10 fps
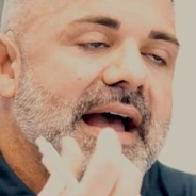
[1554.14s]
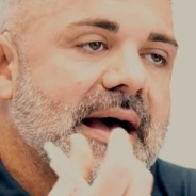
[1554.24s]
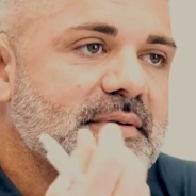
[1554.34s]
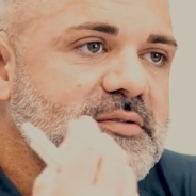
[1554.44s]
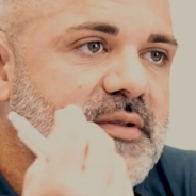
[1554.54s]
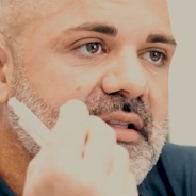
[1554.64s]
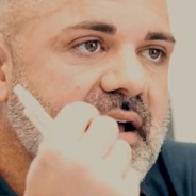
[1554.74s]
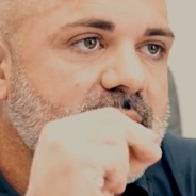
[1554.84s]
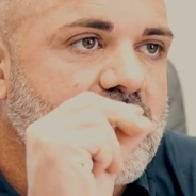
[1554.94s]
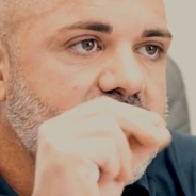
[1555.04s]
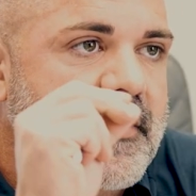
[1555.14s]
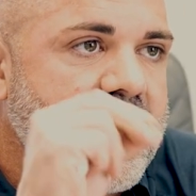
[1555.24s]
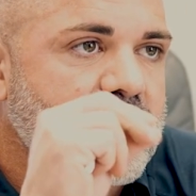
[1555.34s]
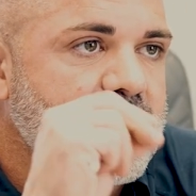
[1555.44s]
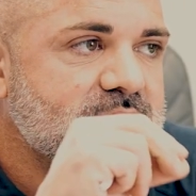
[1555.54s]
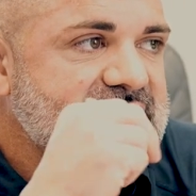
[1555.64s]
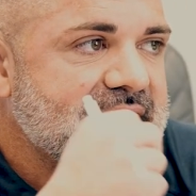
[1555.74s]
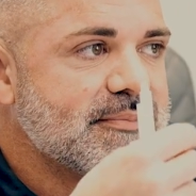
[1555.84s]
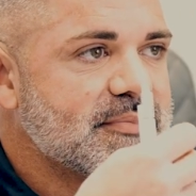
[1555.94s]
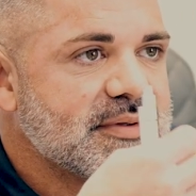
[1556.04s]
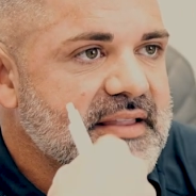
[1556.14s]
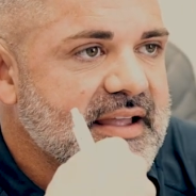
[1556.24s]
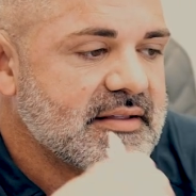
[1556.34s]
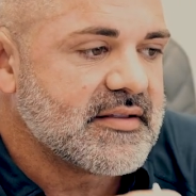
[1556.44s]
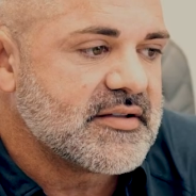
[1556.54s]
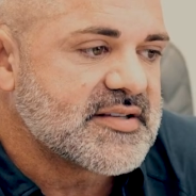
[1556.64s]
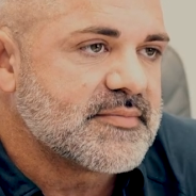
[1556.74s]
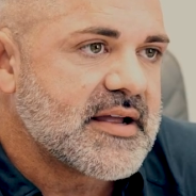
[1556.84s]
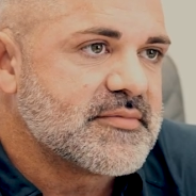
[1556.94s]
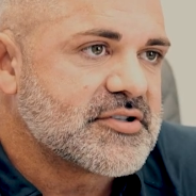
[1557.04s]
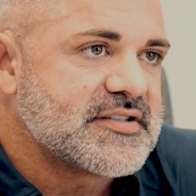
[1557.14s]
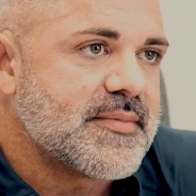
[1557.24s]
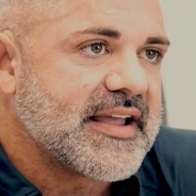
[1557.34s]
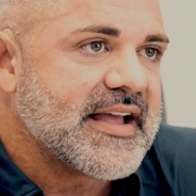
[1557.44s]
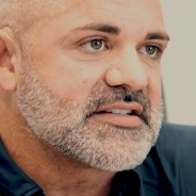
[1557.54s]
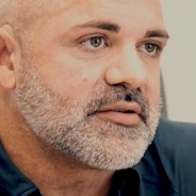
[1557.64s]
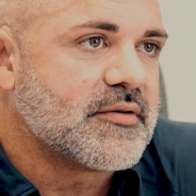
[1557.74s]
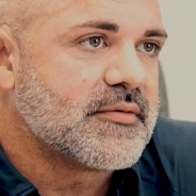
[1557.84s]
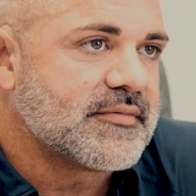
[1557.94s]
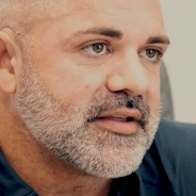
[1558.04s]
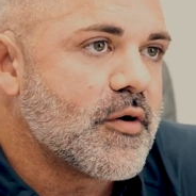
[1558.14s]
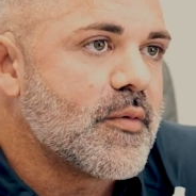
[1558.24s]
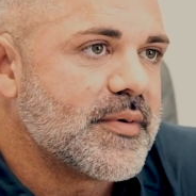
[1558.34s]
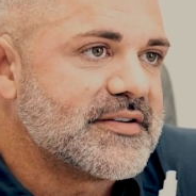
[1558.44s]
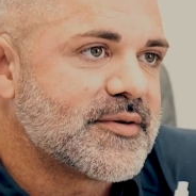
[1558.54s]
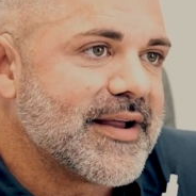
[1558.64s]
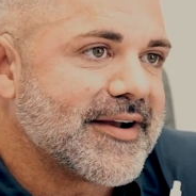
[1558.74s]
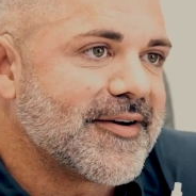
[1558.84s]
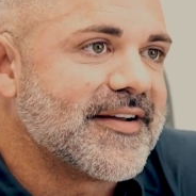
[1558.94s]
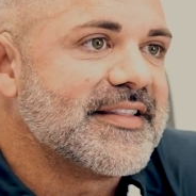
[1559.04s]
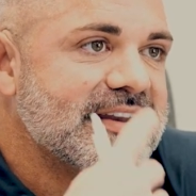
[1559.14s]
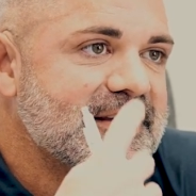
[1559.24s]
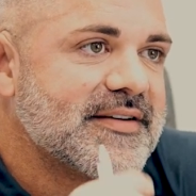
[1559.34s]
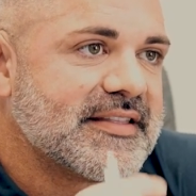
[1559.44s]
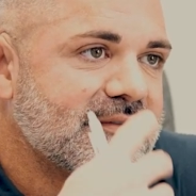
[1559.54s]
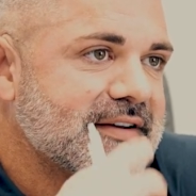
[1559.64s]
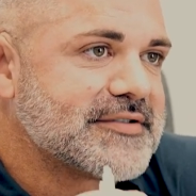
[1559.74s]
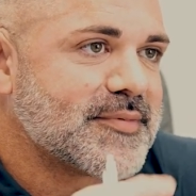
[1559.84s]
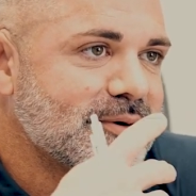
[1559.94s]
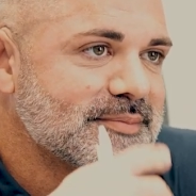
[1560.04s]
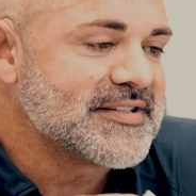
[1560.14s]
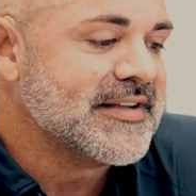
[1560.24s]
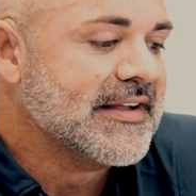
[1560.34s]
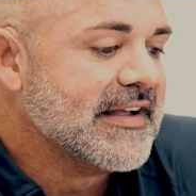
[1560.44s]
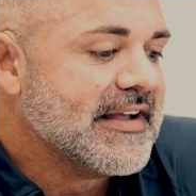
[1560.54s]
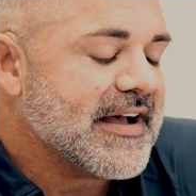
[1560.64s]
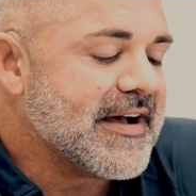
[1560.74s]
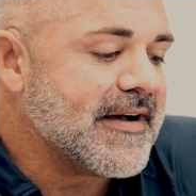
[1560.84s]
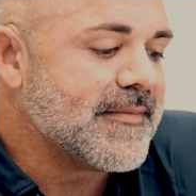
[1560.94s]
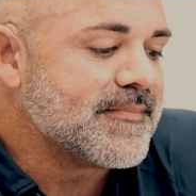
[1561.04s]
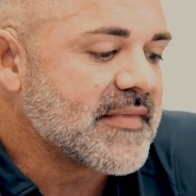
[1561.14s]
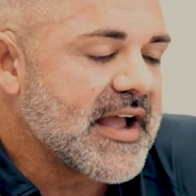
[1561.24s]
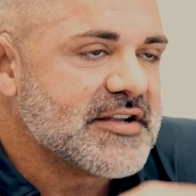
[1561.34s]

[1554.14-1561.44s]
happens with a lot of them when they're at room temp, sometimes your stomach acid they'll open quicker, and then you get the fish burps. I